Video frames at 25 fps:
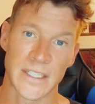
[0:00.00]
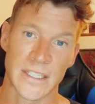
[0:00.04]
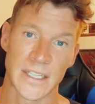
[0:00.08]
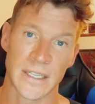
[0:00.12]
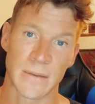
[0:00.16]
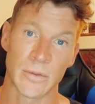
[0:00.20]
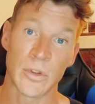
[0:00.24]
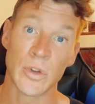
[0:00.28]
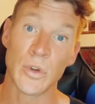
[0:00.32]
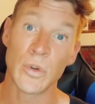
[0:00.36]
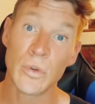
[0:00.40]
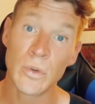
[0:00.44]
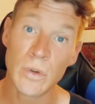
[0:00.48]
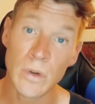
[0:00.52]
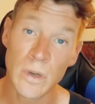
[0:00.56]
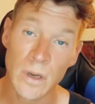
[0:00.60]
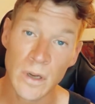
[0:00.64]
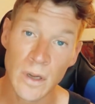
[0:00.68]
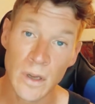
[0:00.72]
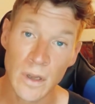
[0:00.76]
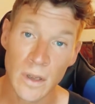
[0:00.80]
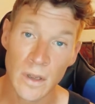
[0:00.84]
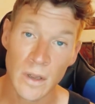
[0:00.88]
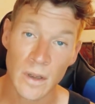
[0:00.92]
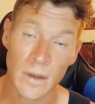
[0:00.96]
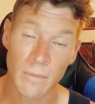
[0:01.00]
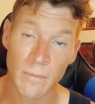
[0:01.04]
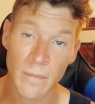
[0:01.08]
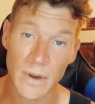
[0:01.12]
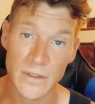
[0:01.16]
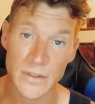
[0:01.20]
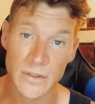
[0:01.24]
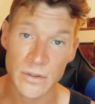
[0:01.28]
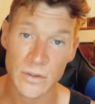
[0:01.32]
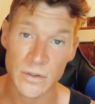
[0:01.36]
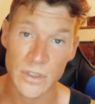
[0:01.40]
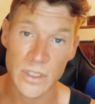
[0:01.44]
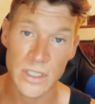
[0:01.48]
Yu
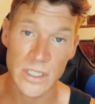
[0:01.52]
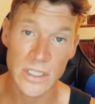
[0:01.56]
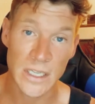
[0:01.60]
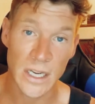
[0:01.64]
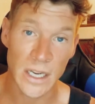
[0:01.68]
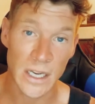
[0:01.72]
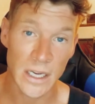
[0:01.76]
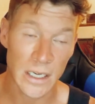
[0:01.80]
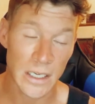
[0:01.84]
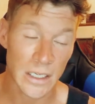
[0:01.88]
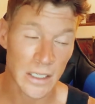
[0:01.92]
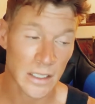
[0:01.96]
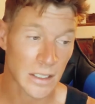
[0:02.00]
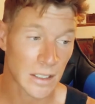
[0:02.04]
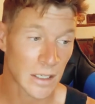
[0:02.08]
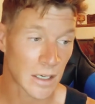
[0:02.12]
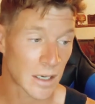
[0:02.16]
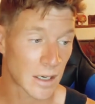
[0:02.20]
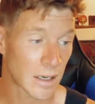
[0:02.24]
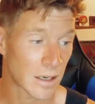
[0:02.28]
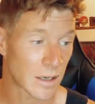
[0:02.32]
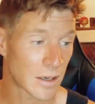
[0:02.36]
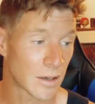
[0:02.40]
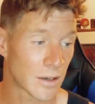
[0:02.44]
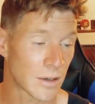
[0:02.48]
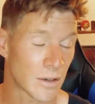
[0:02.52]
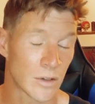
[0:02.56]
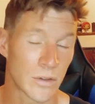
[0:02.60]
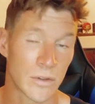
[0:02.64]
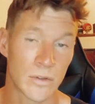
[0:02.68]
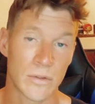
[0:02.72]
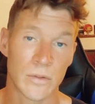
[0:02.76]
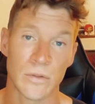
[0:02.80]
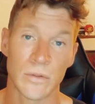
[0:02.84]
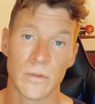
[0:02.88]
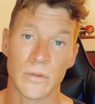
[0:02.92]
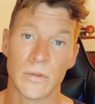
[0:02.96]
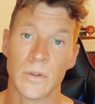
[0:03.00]
Matsushita, uh,
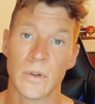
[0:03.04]
who.